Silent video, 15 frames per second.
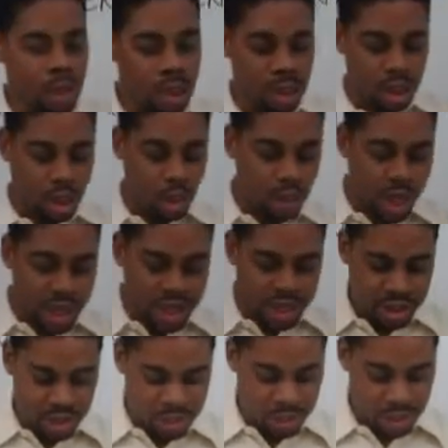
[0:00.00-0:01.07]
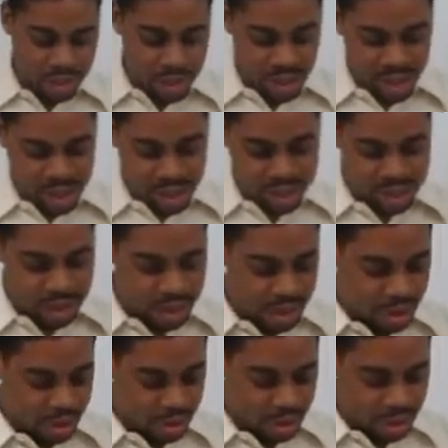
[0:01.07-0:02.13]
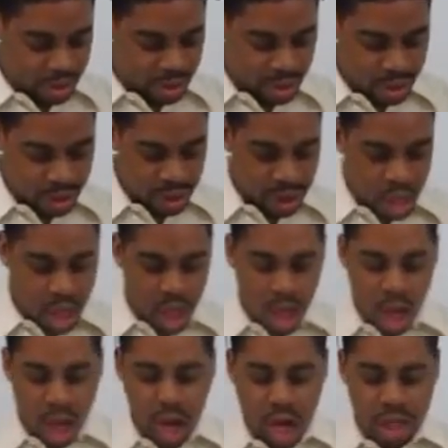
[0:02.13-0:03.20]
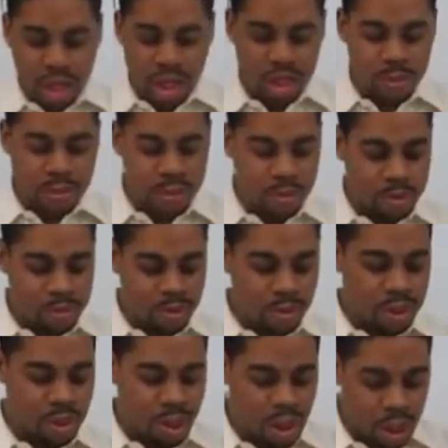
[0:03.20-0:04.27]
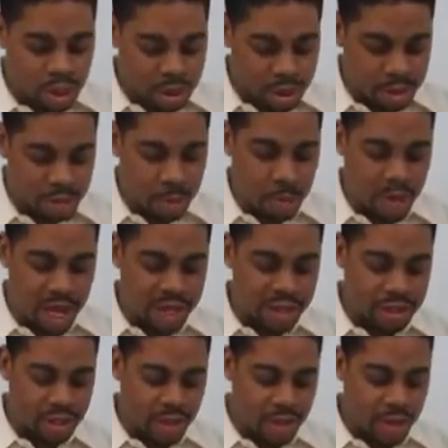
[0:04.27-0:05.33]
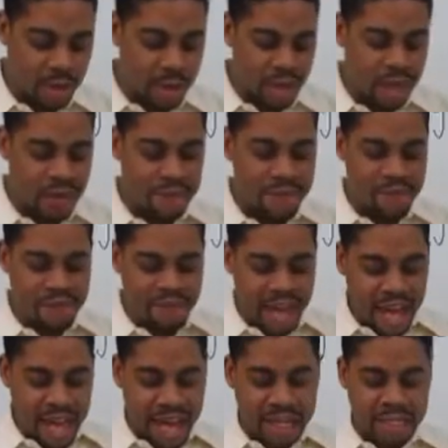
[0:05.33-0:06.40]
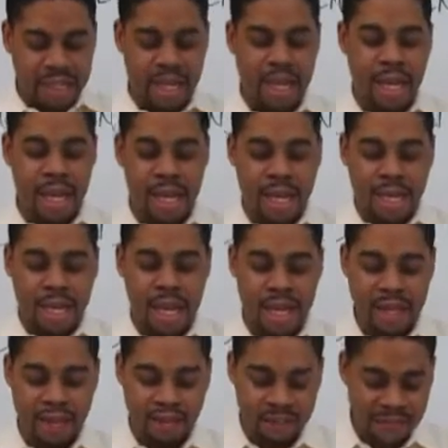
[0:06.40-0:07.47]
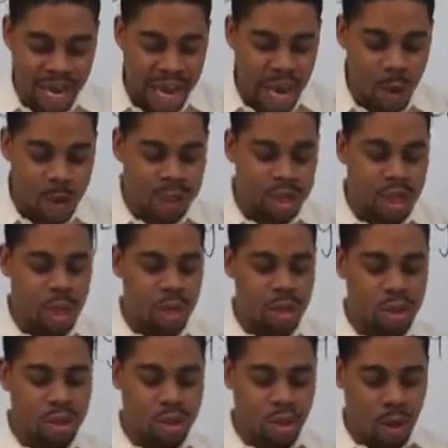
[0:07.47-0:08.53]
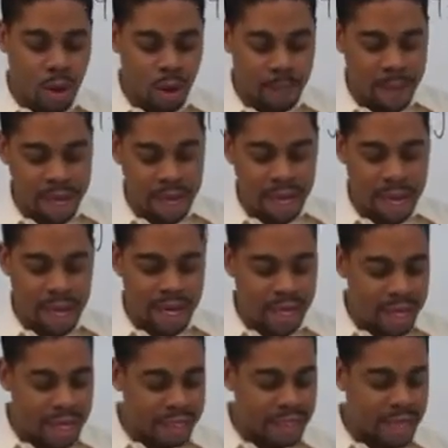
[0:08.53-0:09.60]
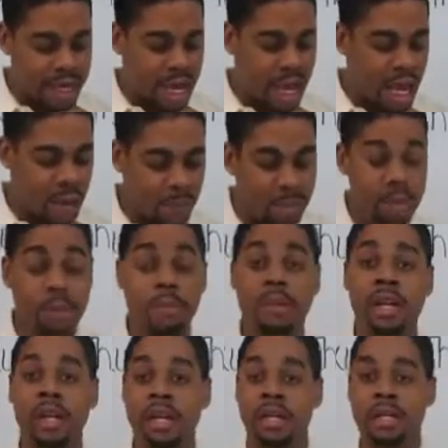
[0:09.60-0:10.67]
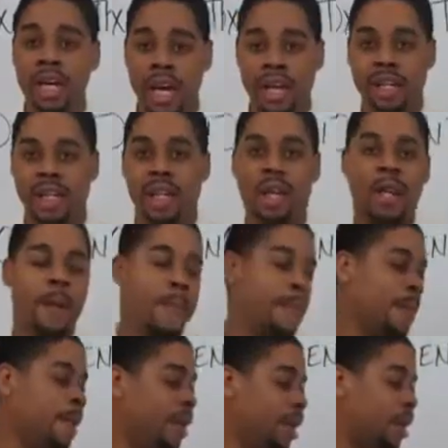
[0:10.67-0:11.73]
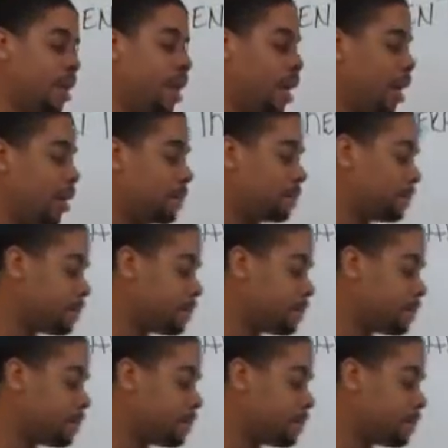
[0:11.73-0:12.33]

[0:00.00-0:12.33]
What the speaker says: The question was, are these results based on the fact that the virus goes dormant and isn't able to be detected? Okay?